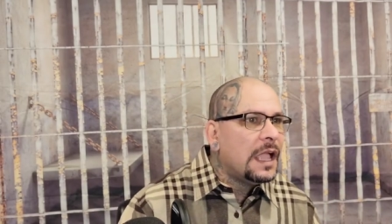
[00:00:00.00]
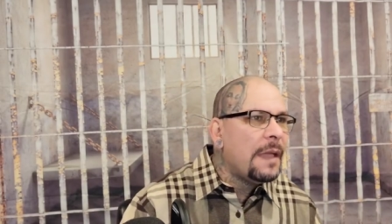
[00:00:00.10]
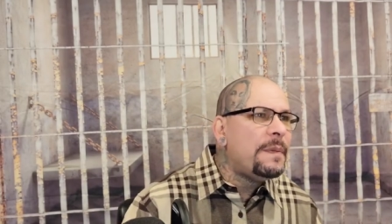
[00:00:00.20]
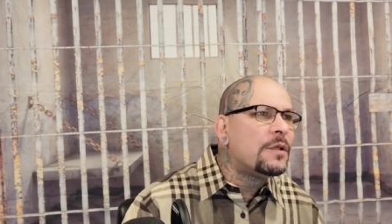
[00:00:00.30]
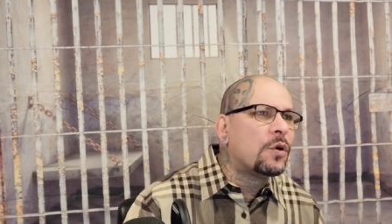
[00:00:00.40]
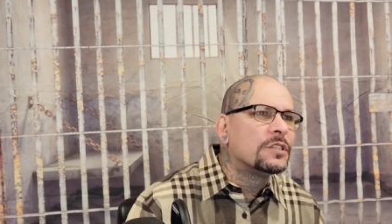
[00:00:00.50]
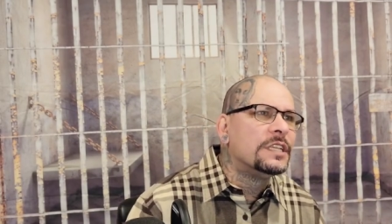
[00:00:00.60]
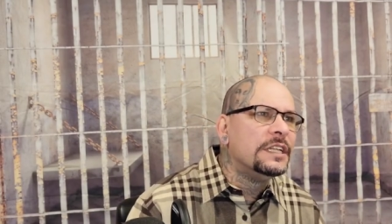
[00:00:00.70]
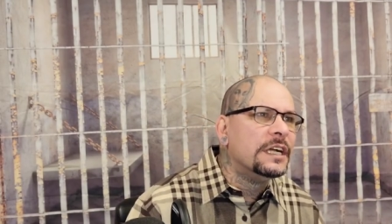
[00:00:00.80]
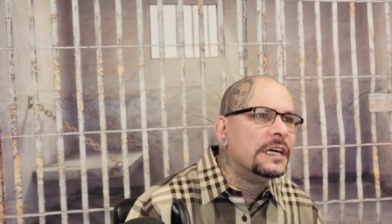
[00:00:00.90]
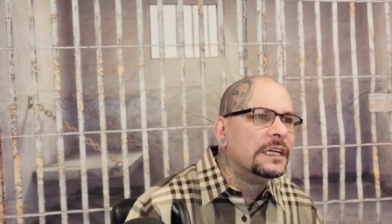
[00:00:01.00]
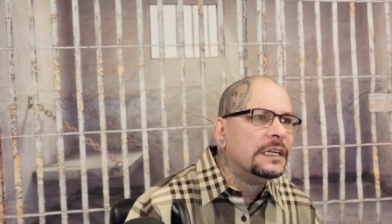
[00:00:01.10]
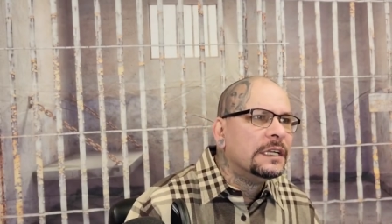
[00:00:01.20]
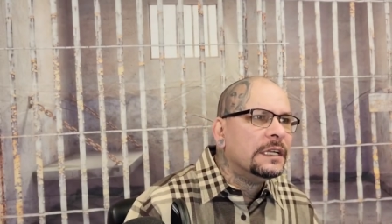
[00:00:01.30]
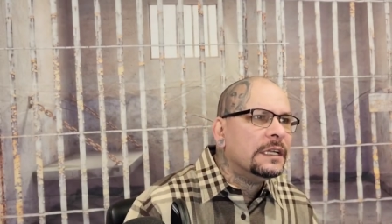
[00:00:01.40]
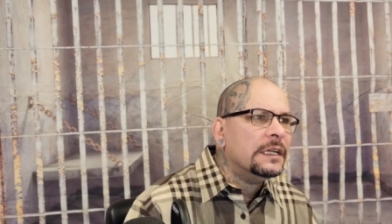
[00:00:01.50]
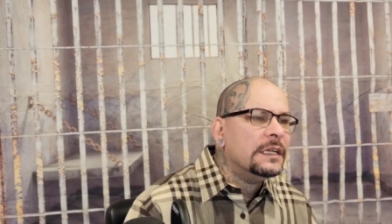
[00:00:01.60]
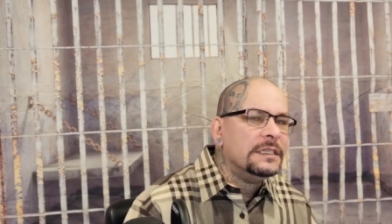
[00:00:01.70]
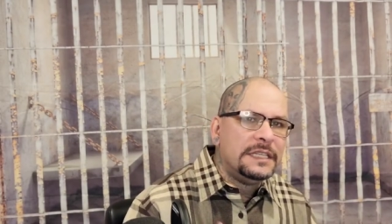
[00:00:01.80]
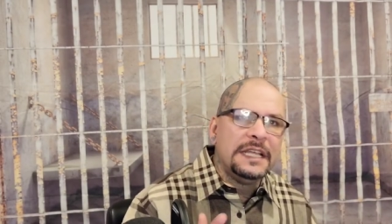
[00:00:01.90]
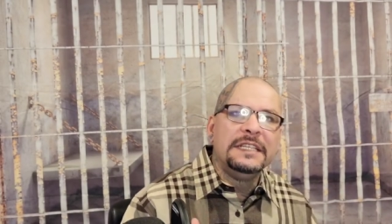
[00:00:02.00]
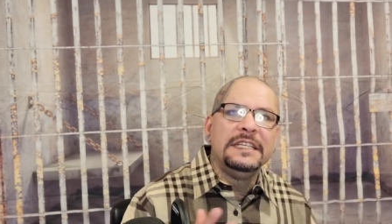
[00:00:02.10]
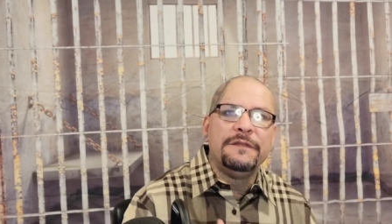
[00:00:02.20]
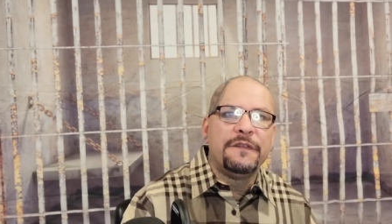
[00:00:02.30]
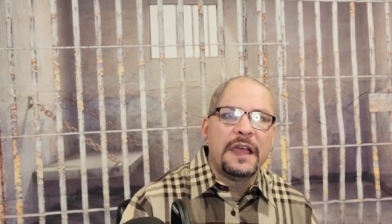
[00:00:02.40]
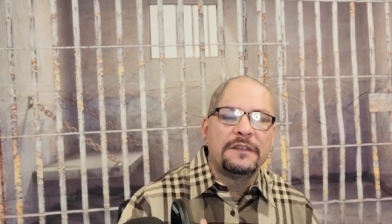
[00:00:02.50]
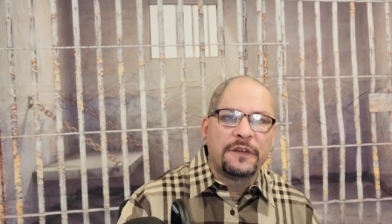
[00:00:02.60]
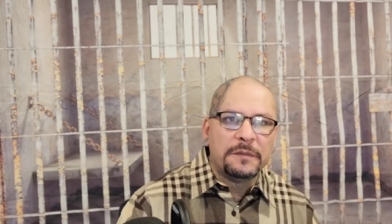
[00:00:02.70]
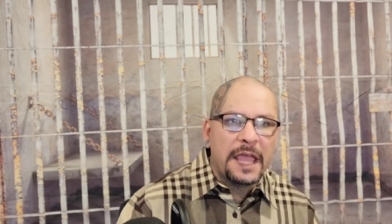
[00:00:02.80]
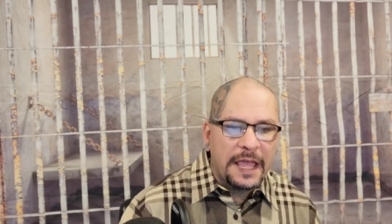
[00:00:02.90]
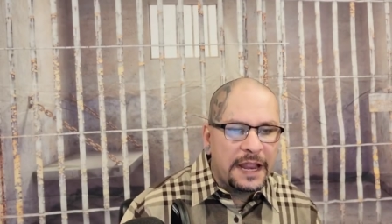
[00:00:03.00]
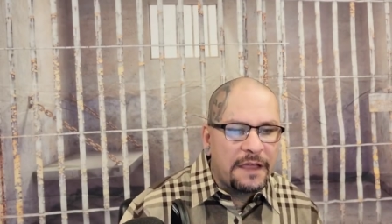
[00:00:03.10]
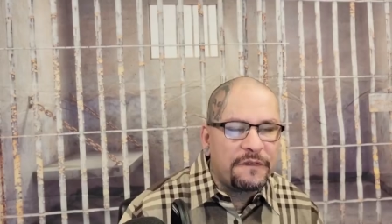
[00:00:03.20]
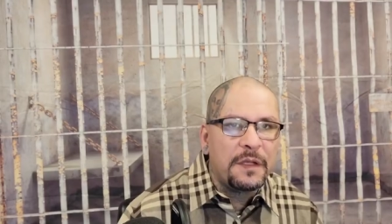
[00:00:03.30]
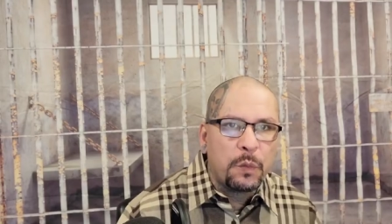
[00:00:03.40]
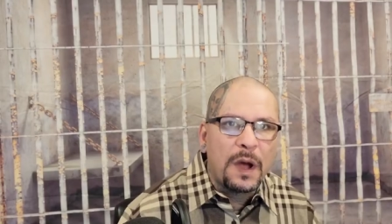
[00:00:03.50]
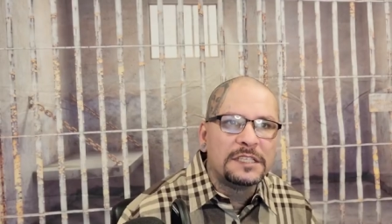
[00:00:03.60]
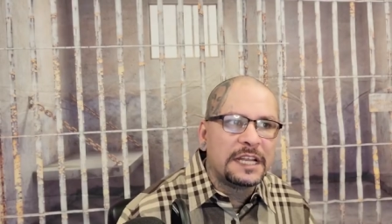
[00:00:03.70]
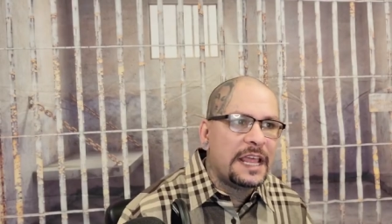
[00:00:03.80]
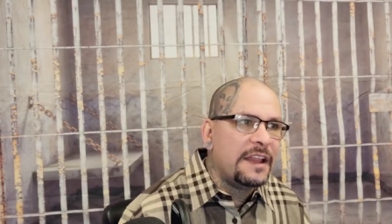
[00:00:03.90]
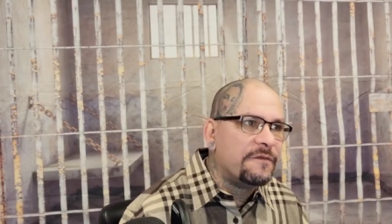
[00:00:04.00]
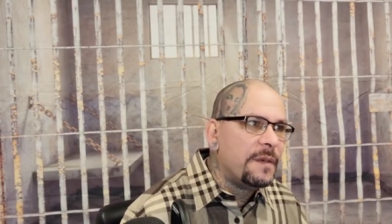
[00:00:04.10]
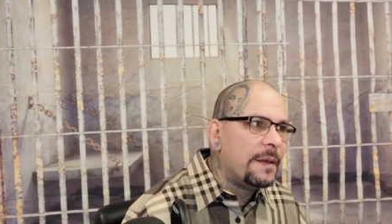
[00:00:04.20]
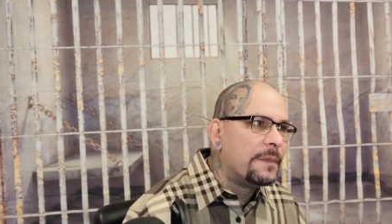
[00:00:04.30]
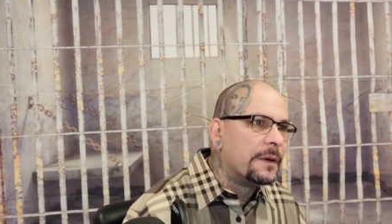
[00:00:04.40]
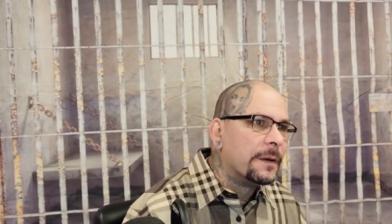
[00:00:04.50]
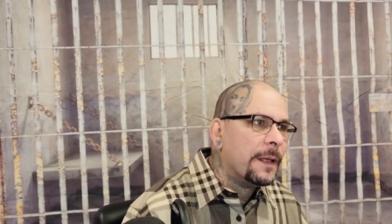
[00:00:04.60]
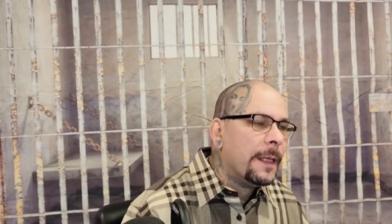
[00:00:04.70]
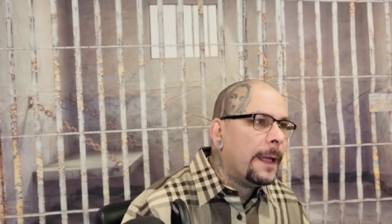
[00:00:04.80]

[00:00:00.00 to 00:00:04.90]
Epi Cortina did defect from the NF. He was an NF member.